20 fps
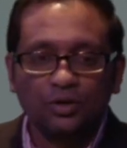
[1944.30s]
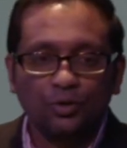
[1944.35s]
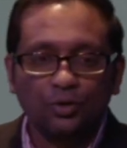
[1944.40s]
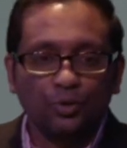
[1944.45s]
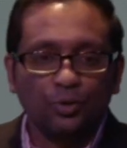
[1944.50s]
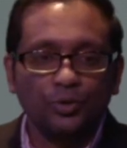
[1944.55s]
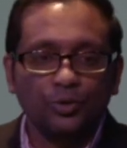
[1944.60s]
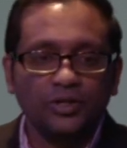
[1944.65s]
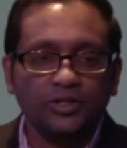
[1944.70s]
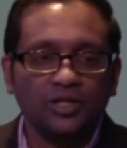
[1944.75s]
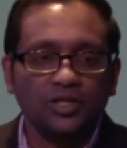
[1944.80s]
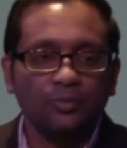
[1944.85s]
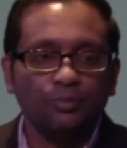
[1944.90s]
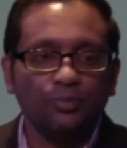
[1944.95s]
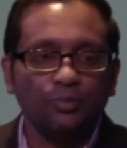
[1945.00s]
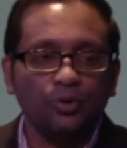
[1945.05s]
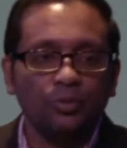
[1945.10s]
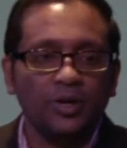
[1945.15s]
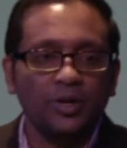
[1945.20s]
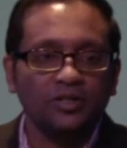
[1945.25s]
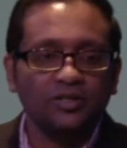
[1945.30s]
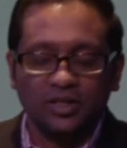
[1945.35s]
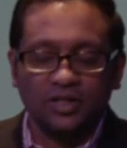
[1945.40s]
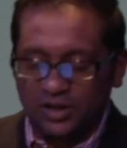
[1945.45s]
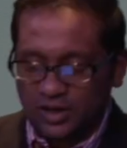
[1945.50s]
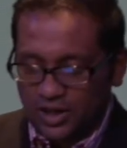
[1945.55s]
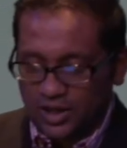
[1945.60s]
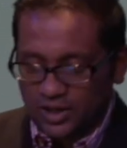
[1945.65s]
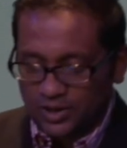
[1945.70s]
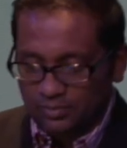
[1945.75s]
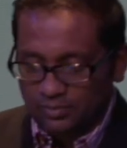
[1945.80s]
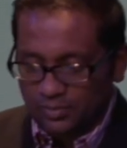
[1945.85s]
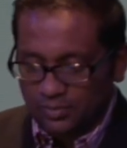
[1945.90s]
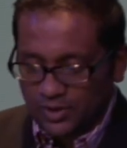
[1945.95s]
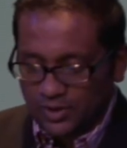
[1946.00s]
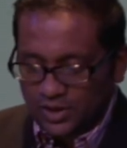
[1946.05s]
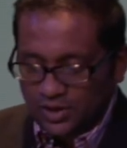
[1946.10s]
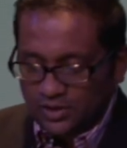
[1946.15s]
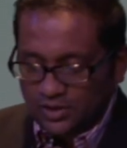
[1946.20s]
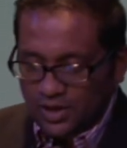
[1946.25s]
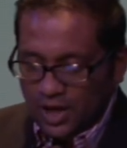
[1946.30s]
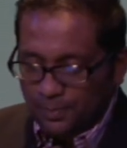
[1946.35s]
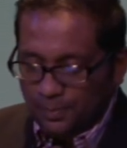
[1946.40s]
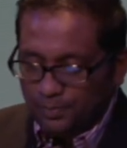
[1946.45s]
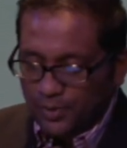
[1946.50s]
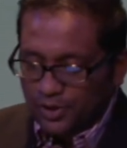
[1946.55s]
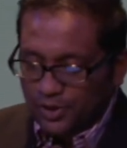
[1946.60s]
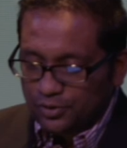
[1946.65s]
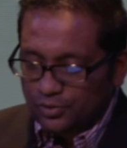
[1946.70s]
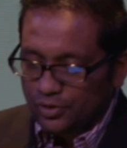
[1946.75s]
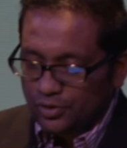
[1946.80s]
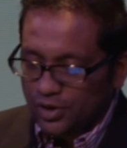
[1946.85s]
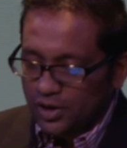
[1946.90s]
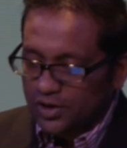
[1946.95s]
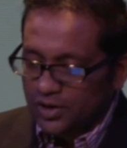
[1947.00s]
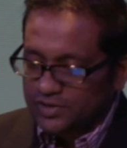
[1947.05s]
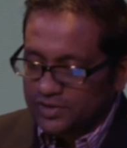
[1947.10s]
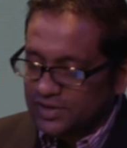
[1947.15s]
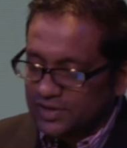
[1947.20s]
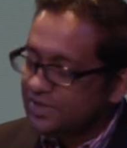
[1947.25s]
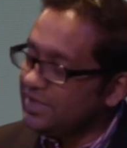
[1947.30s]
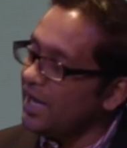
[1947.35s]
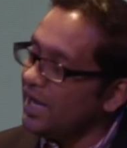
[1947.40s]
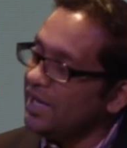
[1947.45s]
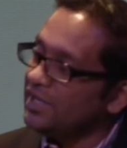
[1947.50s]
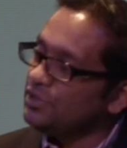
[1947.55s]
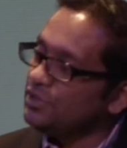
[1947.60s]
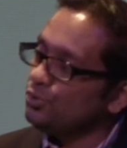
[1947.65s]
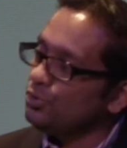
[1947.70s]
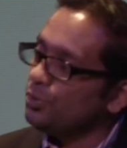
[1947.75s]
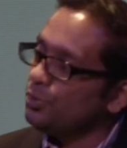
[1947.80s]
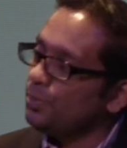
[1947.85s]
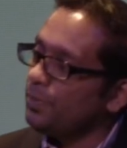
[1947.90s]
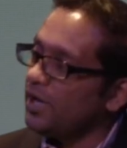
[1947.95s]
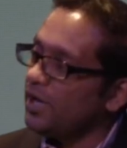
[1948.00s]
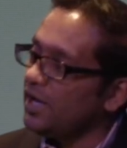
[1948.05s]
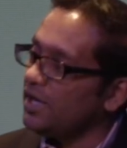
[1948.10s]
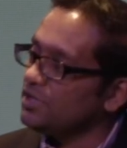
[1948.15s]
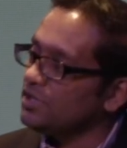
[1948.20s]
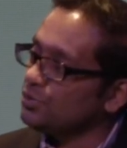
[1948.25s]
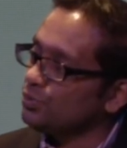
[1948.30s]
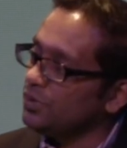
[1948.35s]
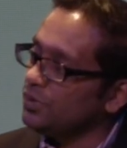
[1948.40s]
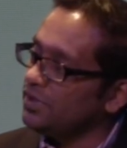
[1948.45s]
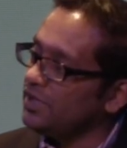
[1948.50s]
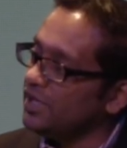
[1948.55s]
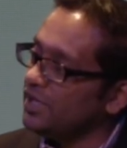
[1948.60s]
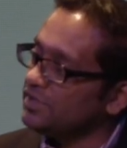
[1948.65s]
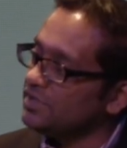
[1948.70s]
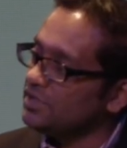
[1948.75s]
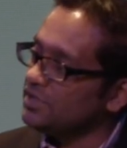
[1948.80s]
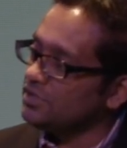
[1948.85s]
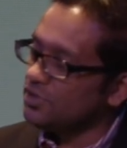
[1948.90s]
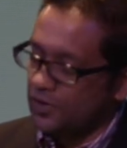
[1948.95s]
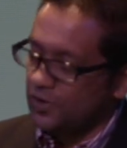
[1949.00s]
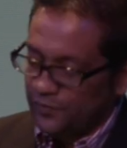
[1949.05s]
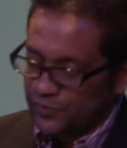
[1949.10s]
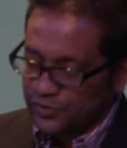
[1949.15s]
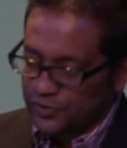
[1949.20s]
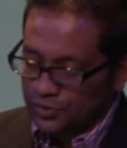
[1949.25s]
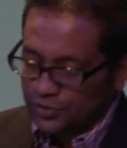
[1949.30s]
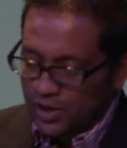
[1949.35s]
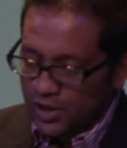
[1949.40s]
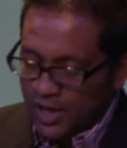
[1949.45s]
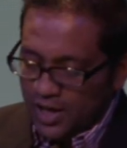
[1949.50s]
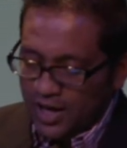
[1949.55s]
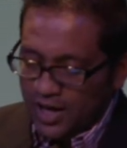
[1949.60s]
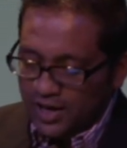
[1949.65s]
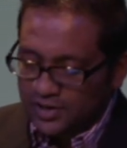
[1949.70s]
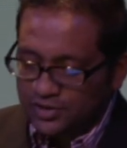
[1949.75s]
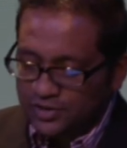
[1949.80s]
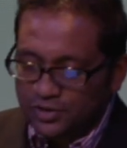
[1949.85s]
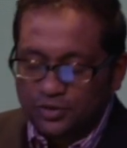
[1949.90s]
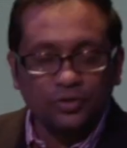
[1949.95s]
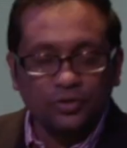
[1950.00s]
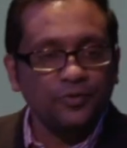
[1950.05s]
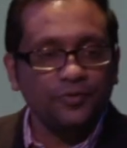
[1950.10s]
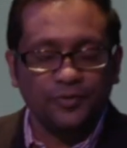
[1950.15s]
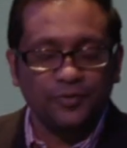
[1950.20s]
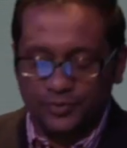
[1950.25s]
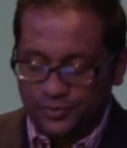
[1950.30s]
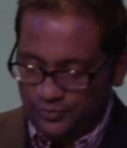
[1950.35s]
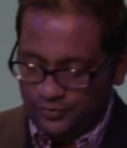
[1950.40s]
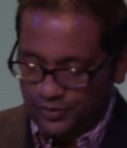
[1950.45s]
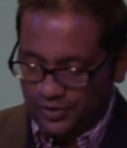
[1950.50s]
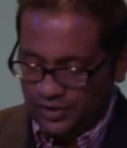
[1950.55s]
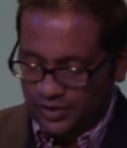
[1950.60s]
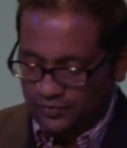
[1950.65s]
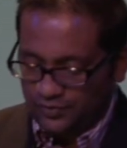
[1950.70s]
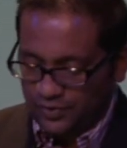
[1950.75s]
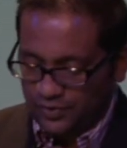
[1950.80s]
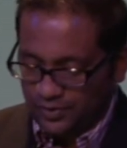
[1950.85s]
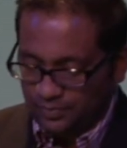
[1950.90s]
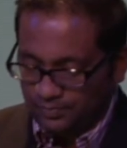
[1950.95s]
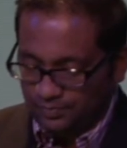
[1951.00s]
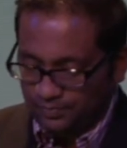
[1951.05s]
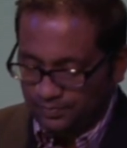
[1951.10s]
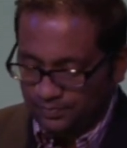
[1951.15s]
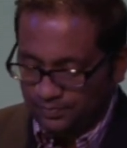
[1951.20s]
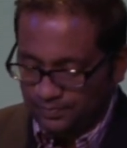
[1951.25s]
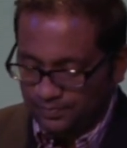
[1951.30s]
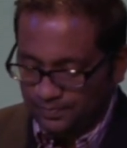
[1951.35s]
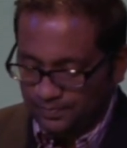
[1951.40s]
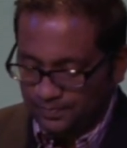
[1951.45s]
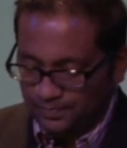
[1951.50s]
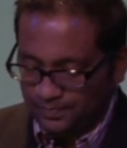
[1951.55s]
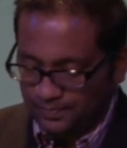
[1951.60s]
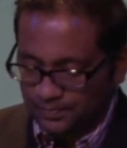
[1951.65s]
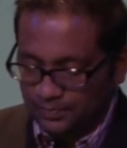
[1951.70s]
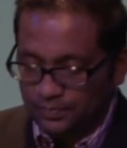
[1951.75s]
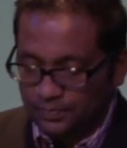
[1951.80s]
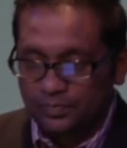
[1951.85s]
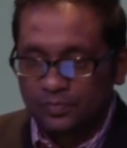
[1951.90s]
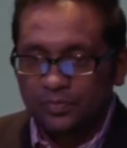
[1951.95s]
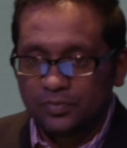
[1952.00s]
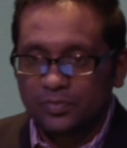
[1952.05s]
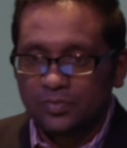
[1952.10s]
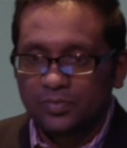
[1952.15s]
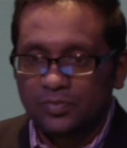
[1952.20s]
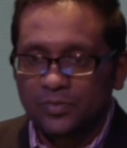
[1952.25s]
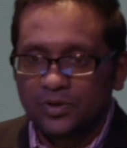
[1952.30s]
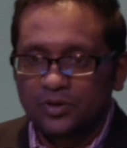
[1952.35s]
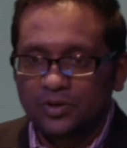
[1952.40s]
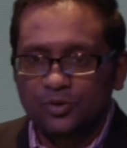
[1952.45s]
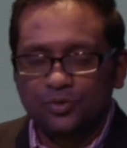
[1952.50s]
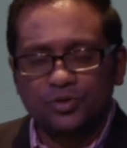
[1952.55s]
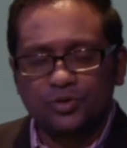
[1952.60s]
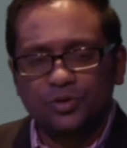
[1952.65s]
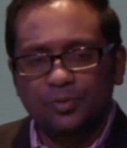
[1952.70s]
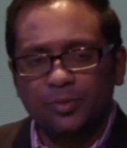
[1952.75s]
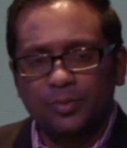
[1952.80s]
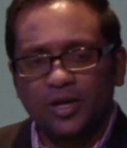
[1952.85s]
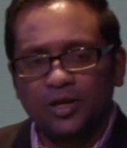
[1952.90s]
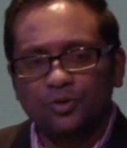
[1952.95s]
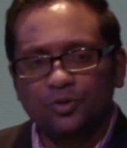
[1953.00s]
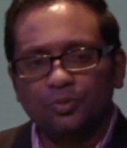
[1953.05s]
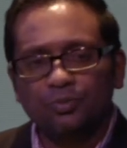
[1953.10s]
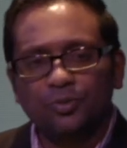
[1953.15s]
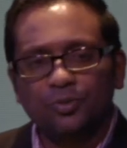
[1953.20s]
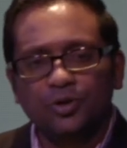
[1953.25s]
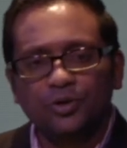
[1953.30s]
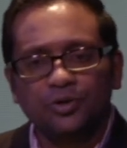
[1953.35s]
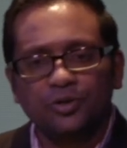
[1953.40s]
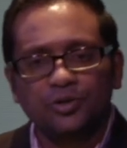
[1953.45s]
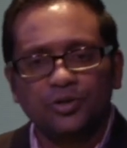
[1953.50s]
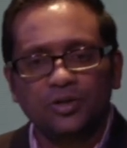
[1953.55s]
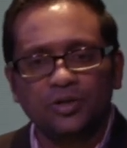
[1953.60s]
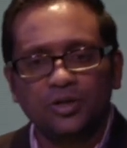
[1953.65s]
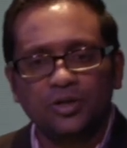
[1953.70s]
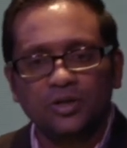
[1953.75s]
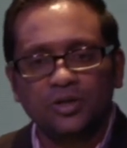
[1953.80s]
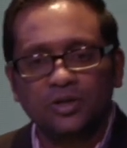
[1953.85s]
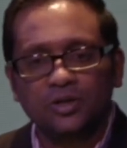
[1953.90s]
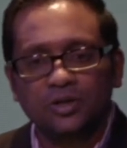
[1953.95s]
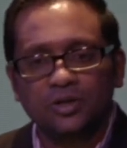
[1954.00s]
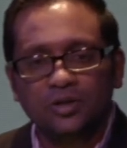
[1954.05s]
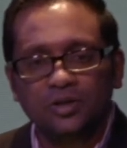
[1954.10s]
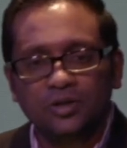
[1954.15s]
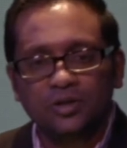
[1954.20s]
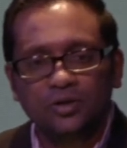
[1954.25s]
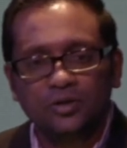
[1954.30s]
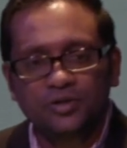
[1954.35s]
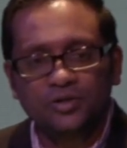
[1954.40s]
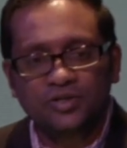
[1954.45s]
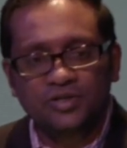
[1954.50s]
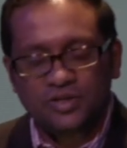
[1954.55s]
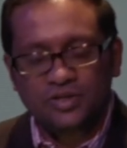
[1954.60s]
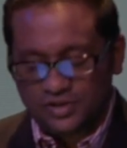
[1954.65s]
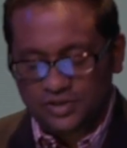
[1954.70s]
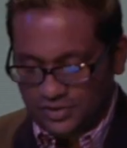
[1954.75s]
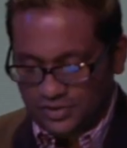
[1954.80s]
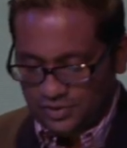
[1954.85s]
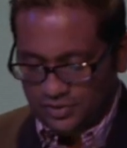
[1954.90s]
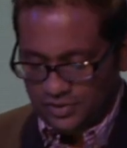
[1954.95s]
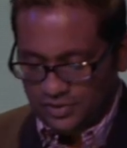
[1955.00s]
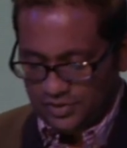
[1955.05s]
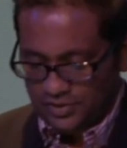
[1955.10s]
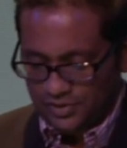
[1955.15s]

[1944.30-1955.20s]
Corrie Ten Boom had to climb up a cross and die to her past when the SS officer asked her for, to forgive him. This was the man who murdered her sister.